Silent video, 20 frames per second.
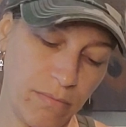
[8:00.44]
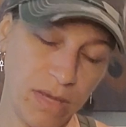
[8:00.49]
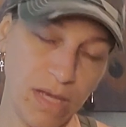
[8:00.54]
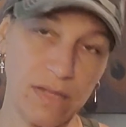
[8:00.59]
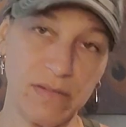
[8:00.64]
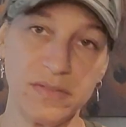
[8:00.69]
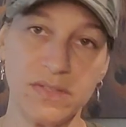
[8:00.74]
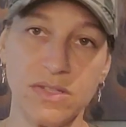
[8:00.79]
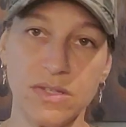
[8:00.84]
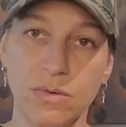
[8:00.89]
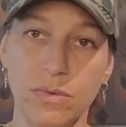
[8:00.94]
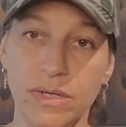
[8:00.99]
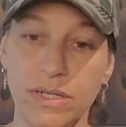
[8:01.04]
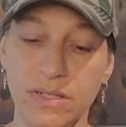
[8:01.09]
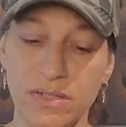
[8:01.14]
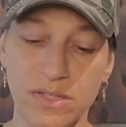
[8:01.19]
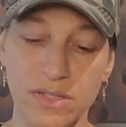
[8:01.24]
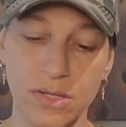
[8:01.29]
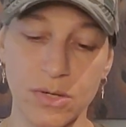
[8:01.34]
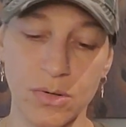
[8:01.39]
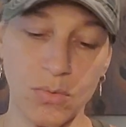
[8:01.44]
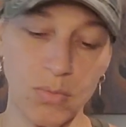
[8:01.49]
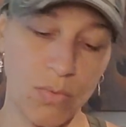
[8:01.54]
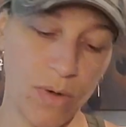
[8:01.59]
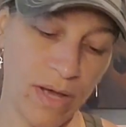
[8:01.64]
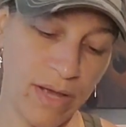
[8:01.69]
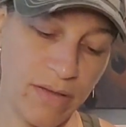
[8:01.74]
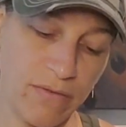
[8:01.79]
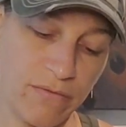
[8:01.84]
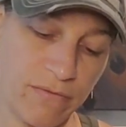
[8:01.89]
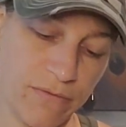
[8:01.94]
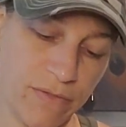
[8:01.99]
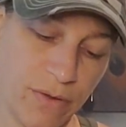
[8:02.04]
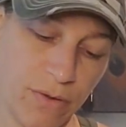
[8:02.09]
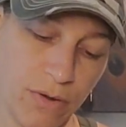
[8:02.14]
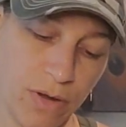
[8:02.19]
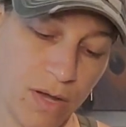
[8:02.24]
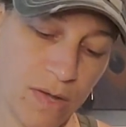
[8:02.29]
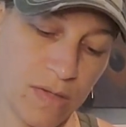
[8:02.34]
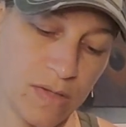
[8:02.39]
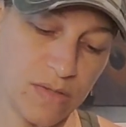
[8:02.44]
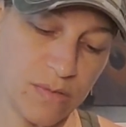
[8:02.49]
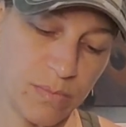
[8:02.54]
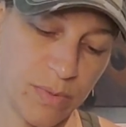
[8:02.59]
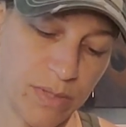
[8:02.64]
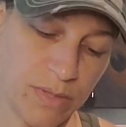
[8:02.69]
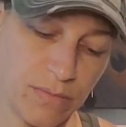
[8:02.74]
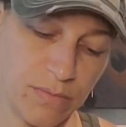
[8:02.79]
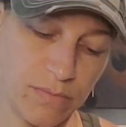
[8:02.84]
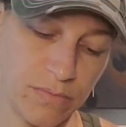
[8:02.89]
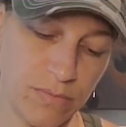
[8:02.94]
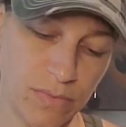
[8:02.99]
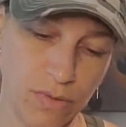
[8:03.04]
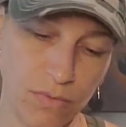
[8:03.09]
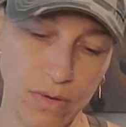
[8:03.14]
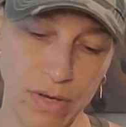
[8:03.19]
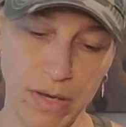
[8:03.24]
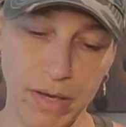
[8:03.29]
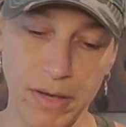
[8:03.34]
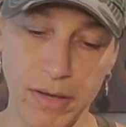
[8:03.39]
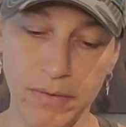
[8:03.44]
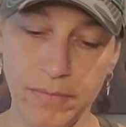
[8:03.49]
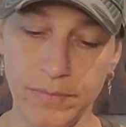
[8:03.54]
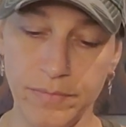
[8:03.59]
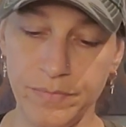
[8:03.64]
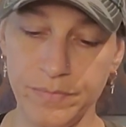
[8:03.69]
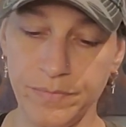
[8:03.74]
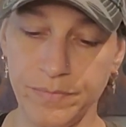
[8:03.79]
main squeeze, their wife, their husband. Okay.